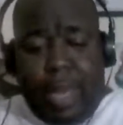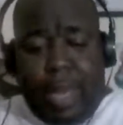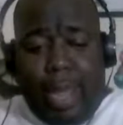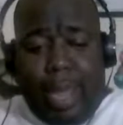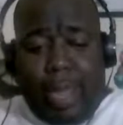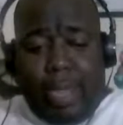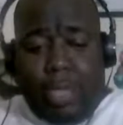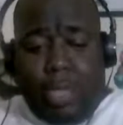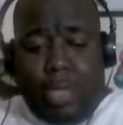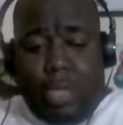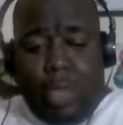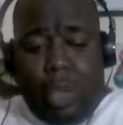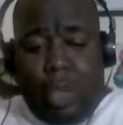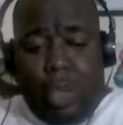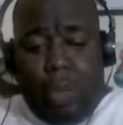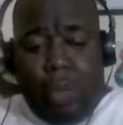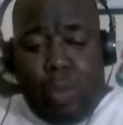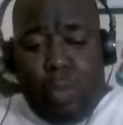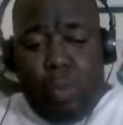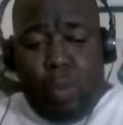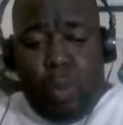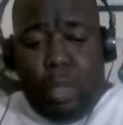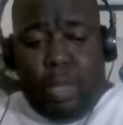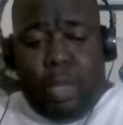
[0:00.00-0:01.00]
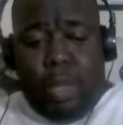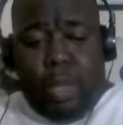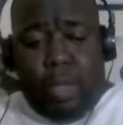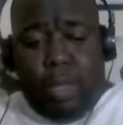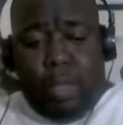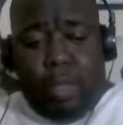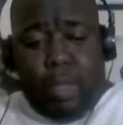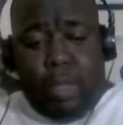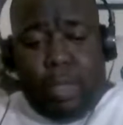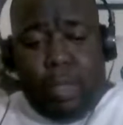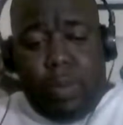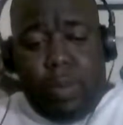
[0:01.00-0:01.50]
And so what
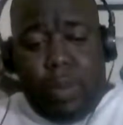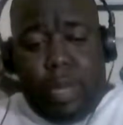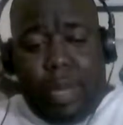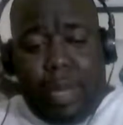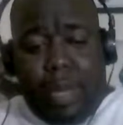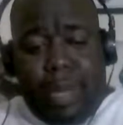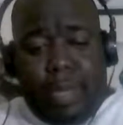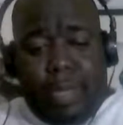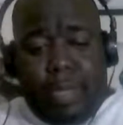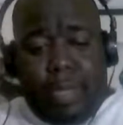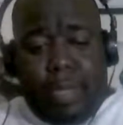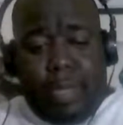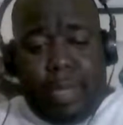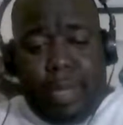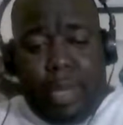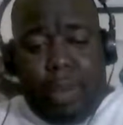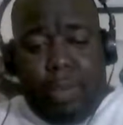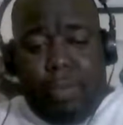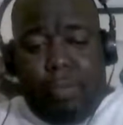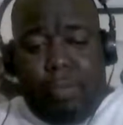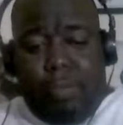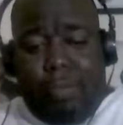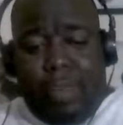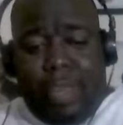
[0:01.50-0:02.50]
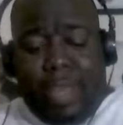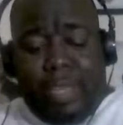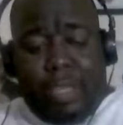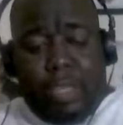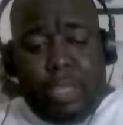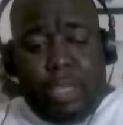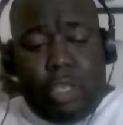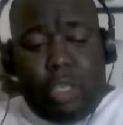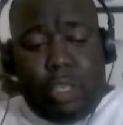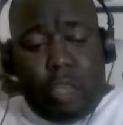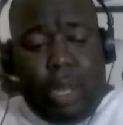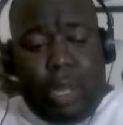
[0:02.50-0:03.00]
they'll do is they'll fix
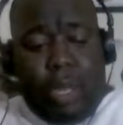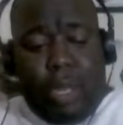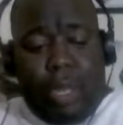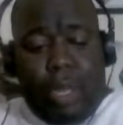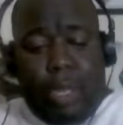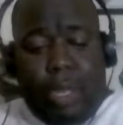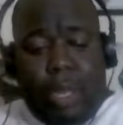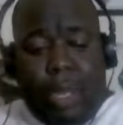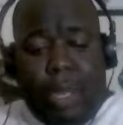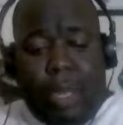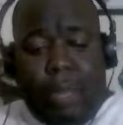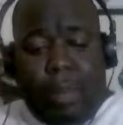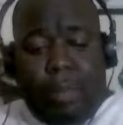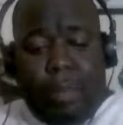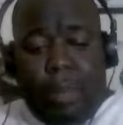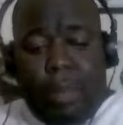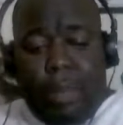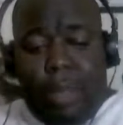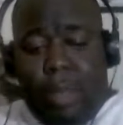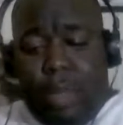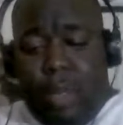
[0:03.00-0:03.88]
the trailer up